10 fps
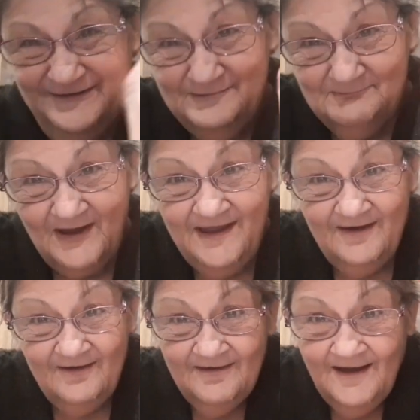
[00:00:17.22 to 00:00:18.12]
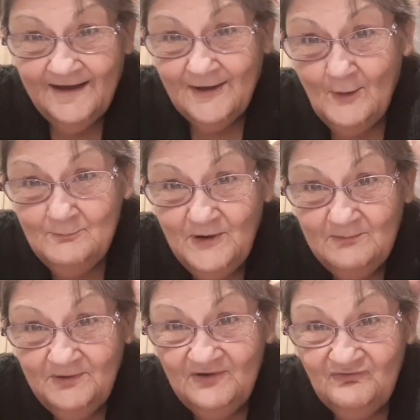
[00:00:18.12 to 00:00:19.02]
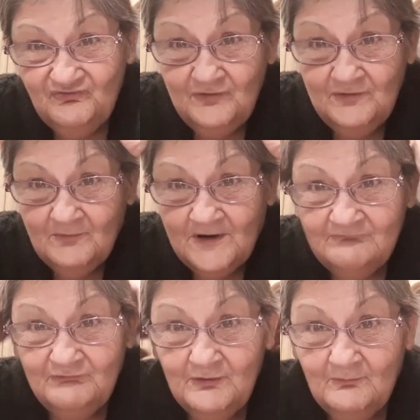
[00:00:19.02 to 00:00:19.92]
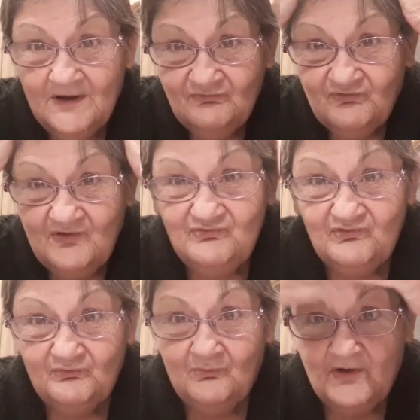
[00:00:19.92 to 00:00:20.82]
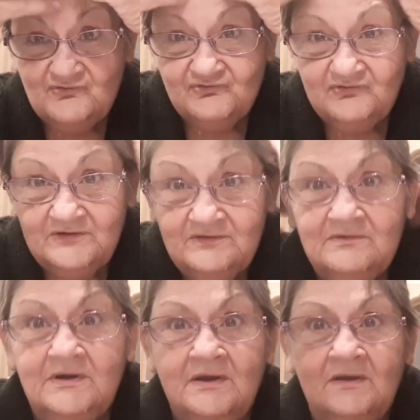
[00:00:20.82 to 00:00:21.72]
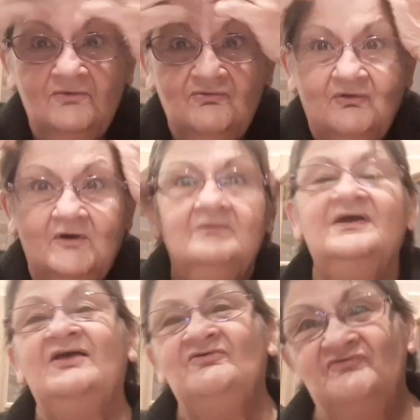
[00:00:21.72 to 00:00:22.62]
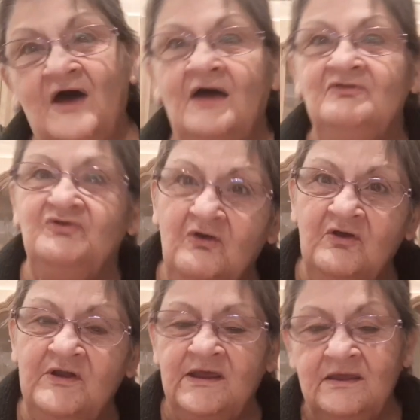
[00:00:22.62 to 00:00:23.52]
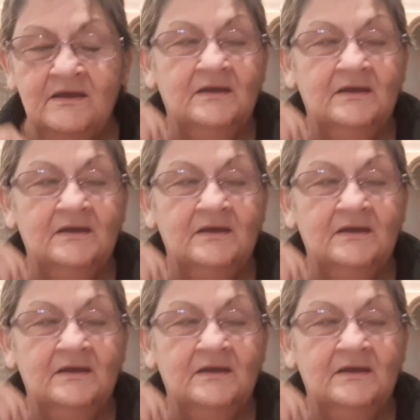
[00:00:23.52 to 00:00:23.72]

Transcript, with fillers: Look at my hair. I combed it, but it's doing whatever it wants. I just washed it. So, it's not dirty.